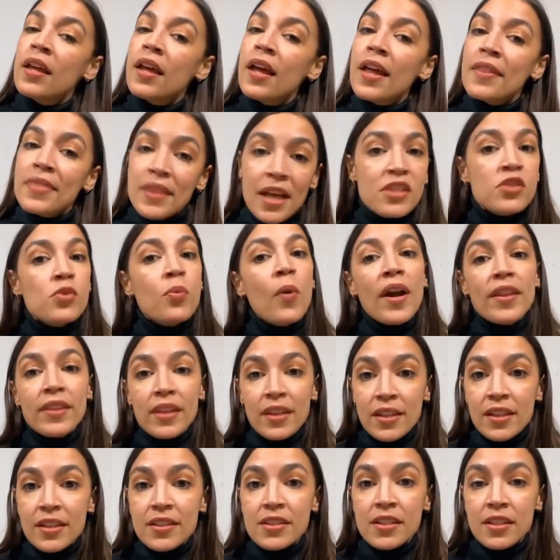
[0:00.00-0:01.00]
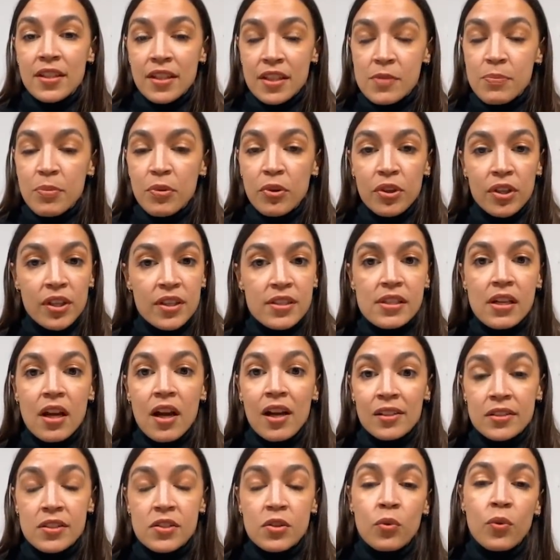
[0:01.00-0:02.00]
And that's why they need to experience
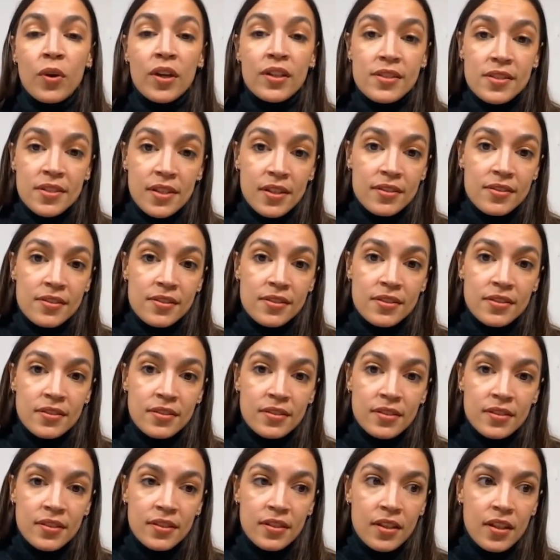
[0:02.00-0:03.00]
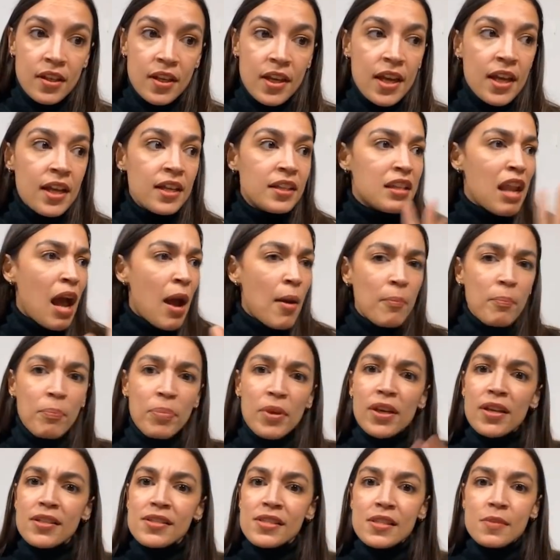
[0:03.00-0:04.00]
consequences. Not
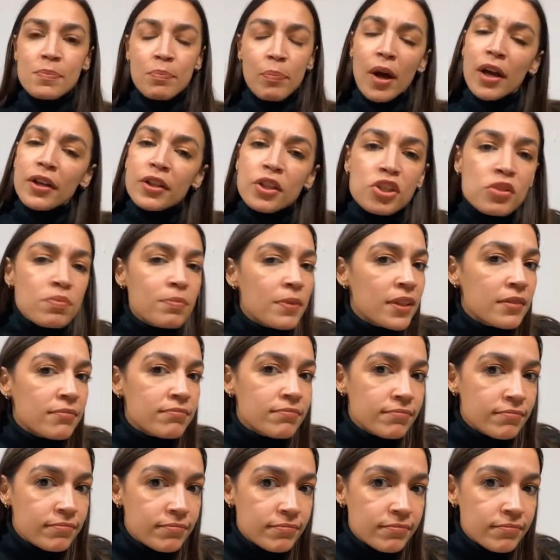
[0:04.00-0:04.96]
because it's punishment,